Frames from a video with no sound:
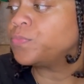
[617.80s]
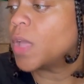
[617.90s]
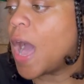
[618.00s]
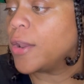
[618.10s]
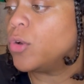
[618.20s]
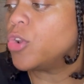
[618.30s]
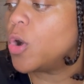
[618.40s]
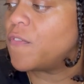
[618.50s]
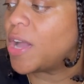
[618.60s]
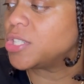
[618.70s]
I don't
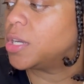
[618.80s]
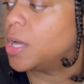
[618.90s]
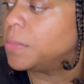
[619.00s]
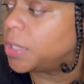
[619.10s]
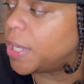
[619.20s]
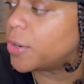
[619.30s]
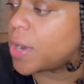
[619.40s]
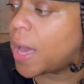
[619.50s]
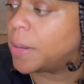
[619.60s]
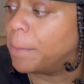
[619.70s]
know if I should come clean or
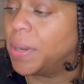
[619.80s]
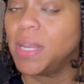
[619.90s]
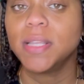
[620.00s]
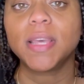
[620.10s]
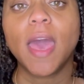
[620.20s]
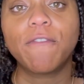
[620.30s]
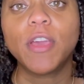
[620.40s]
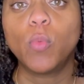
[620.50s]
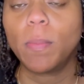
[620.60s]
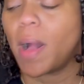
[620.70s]
not, but it's
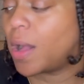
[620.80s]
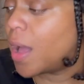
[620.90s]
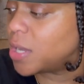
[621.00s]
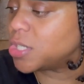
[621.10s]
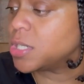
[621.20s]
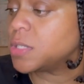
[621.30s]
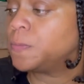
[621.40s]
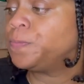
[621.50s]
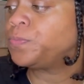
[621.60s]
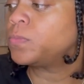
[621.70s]
effing with my conscience.
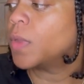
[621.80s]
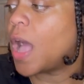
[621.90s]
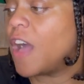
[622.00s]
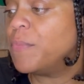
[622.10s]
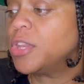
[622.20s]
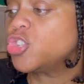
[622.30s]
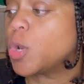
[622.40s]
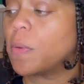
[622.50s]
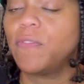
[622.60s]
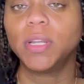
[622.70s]
I've been a
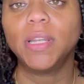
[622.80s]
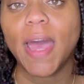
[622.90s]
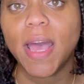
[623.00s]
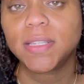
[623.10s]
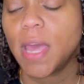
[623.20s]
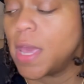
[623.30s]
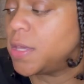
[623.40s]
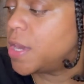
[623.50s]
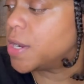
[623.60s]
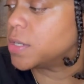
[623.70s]
stripper for the last 8
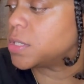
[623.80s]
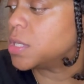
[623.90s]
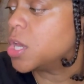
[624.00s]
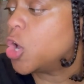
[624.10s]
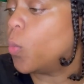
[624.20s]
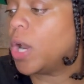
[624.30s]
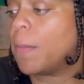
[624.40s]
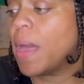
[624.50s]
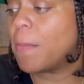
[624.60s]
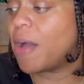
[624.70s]
years. When I
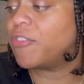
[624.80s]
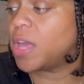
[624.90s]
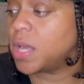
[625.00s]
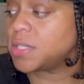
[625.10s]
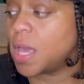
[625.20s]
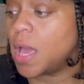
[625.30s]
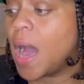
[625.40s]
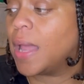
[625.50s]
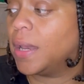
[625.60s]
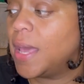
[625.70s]
met my fiance,
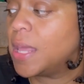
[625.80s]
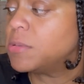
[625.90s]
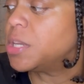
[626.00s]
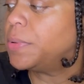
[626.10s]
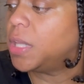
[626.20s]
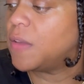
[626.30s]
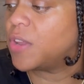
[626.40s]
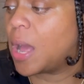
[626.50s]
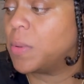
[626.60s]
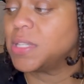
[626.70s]
I led him to believe
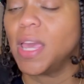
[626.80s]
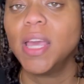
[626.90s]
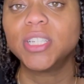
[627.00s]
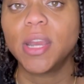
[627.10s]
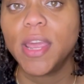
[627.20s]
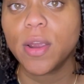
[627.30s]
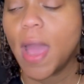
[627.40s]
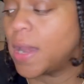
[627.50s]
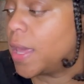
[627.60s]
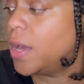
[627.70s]
that I was an engineer
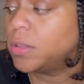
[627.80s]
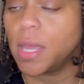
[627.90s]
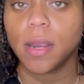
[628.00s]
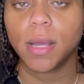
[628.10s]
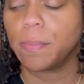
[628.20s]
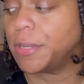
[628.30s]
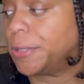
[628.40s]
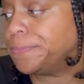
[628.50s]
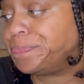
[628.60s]
at a healthcare company.